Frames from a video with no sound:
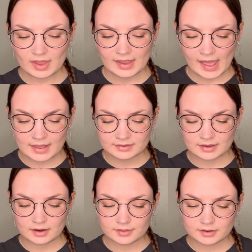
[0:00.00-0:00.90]
And
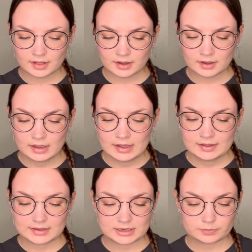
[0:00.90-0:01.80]
another thing
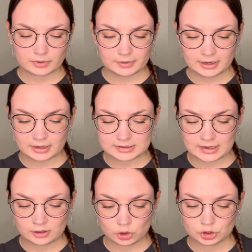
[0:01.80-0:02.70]
that is probably gonna take
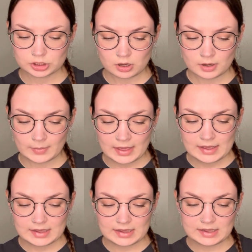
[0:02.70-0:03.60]
a long time
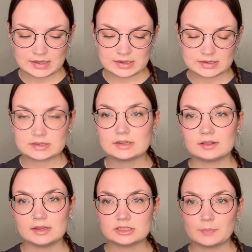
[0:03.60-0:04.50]
is
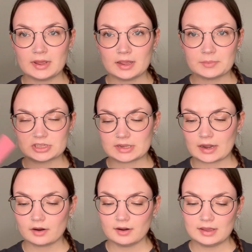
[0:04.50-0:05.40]
this pink mascara.